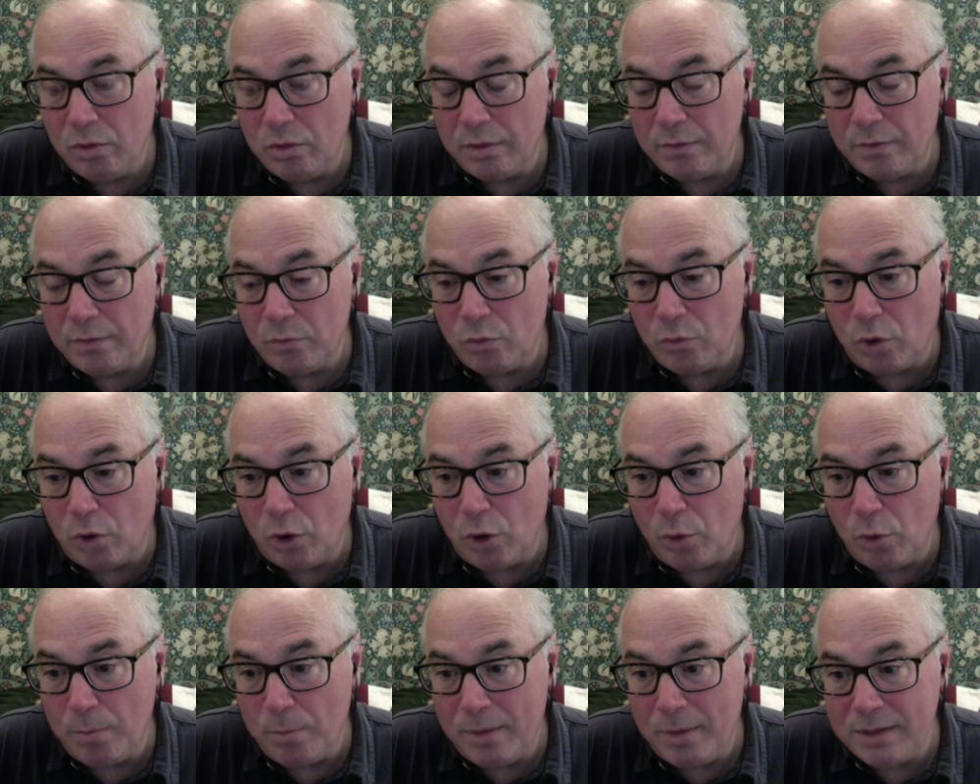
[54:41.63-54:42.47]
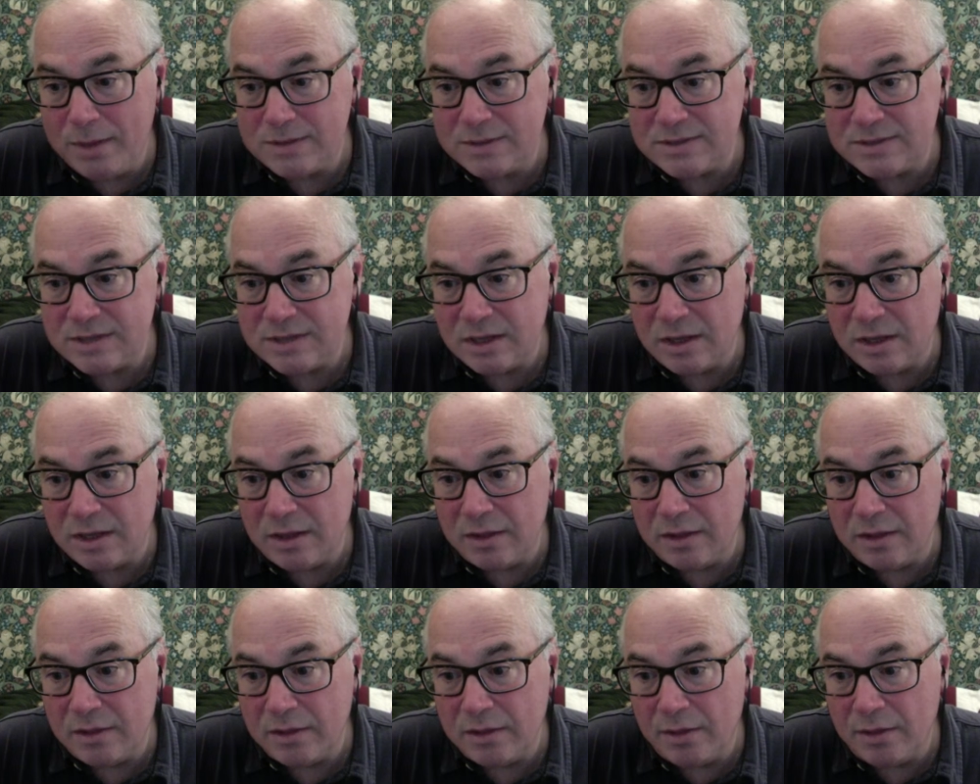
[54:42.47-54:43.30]
Royal Mint,
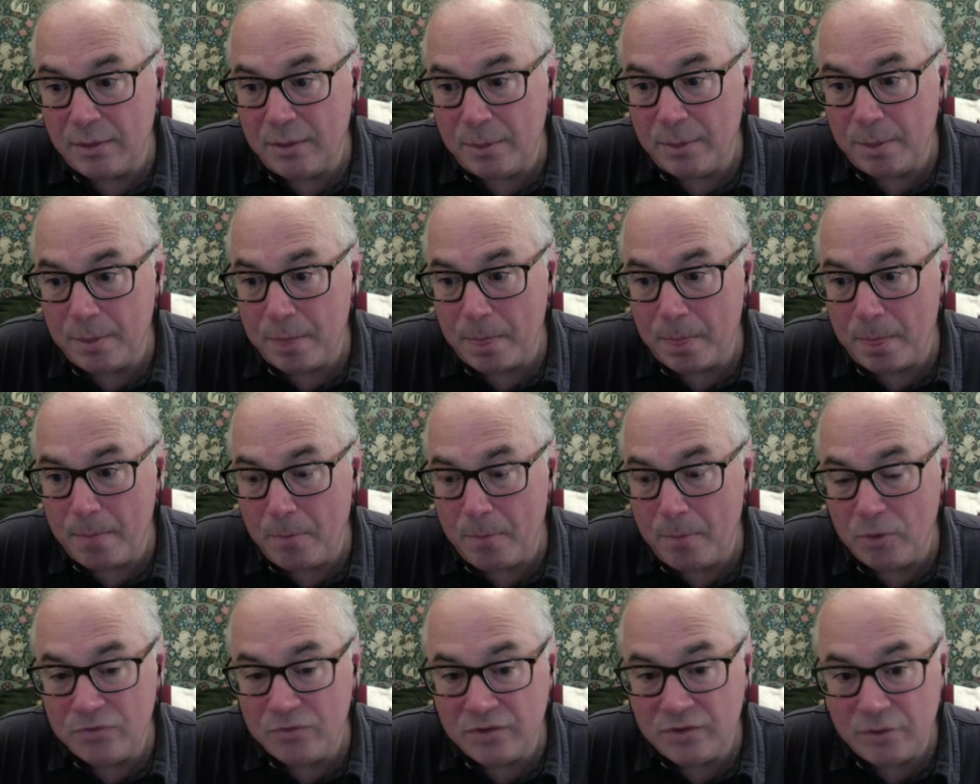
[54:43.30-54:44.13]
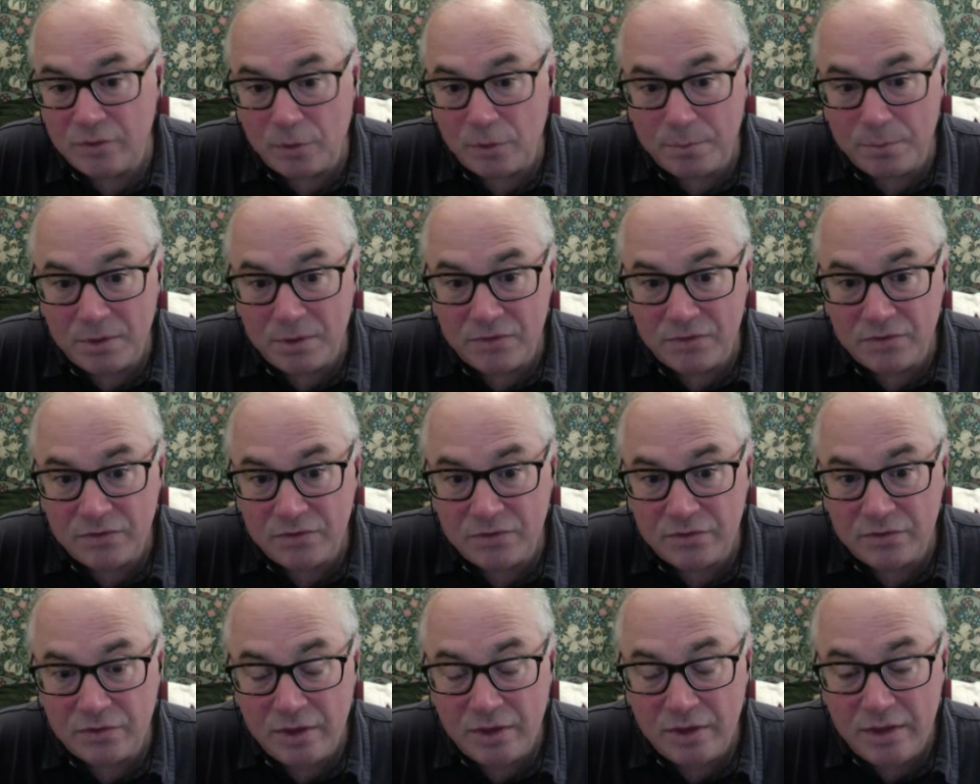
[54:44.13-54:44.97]
most of their
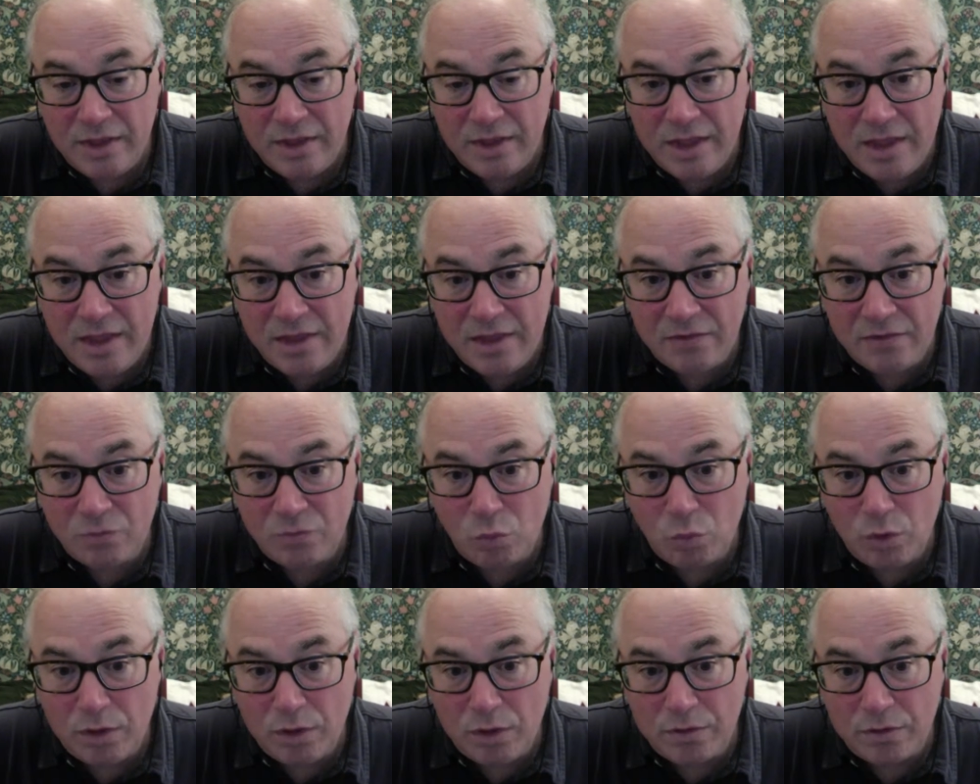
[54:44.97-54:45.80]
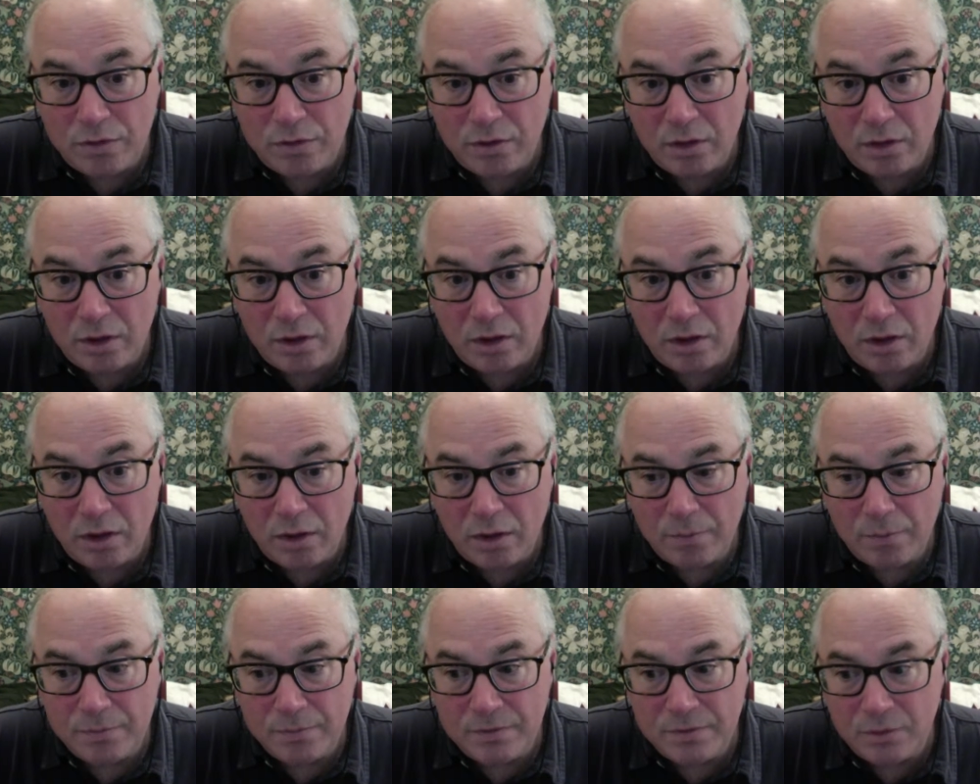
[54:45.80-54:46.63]
business is with uh,
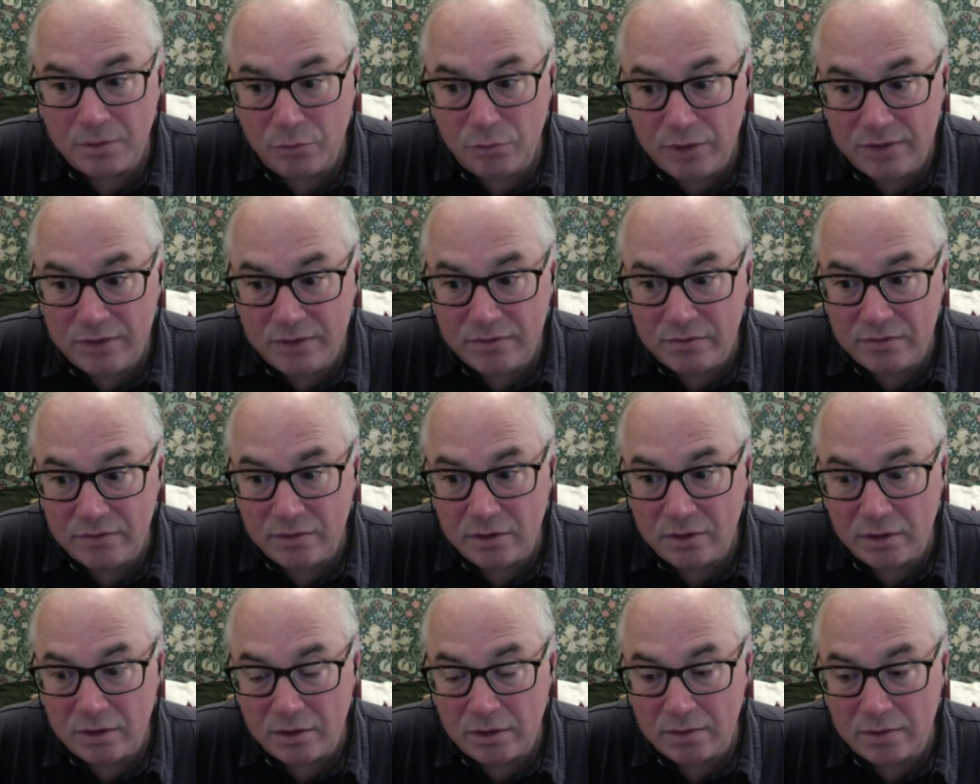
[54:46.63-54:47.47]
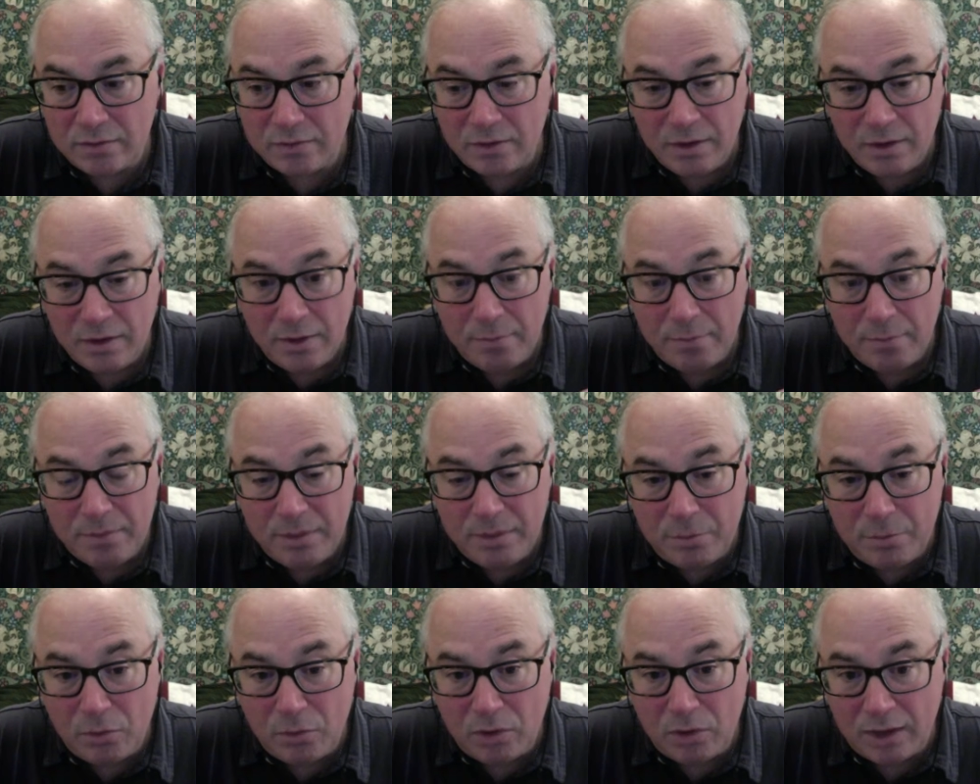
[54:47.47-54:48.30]
the re- uh,
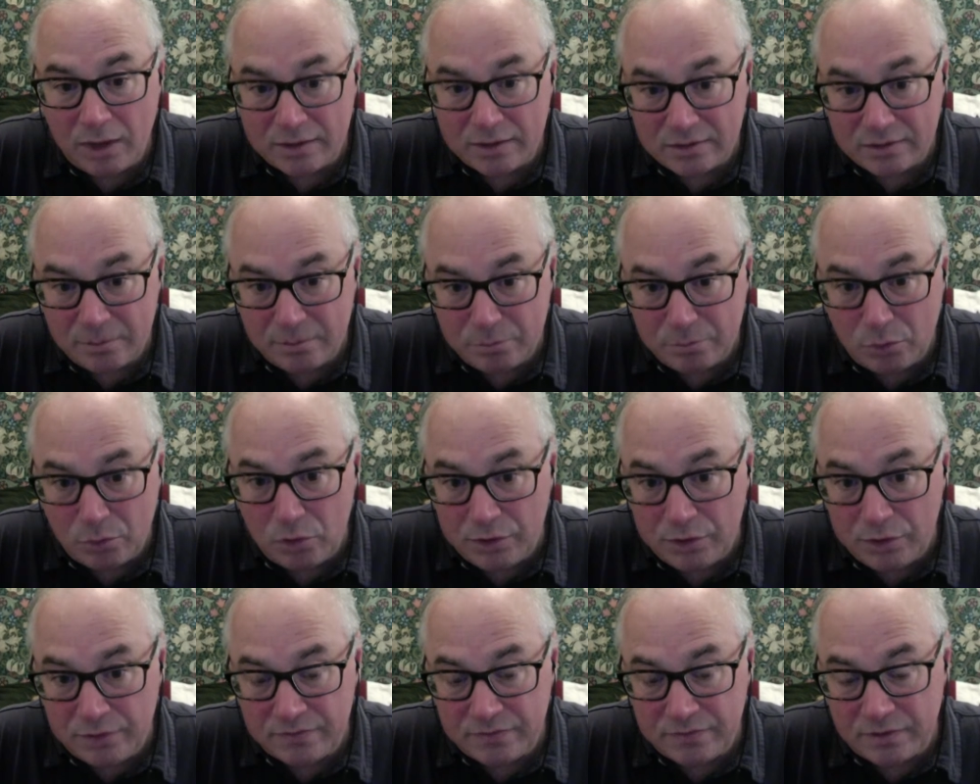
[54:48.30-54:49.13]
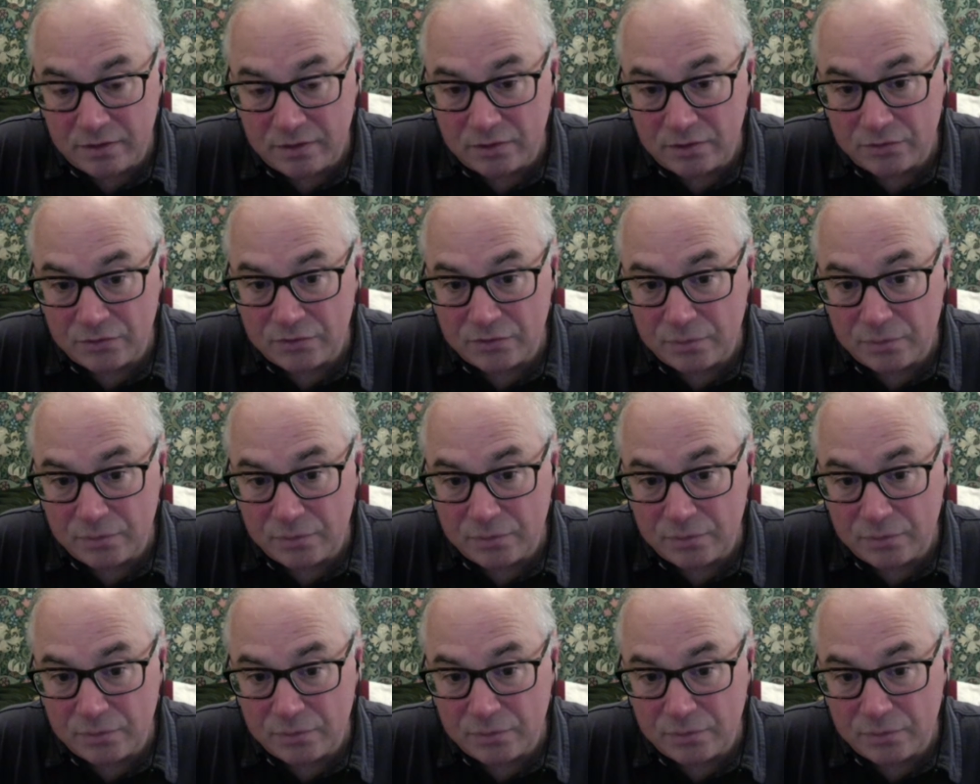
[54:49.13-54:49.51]
people like the bullion dealers.